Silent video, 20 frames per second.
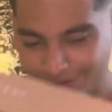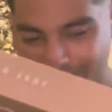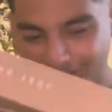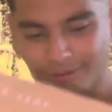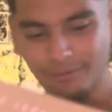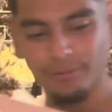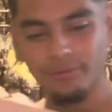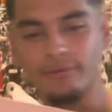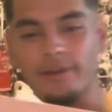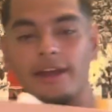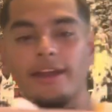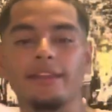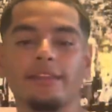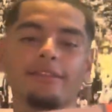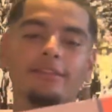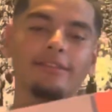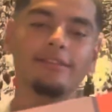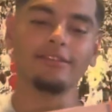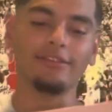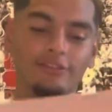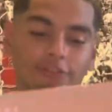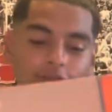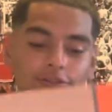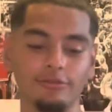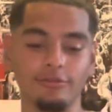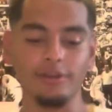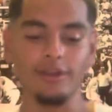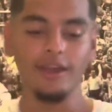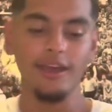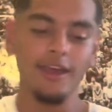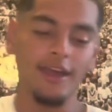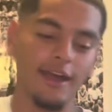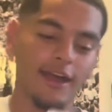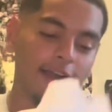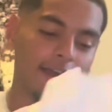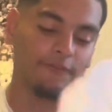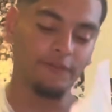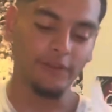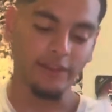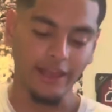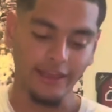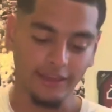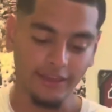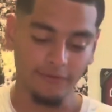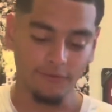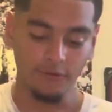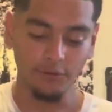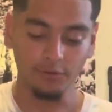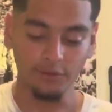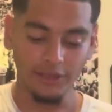jump right into this shoe. I feel like if you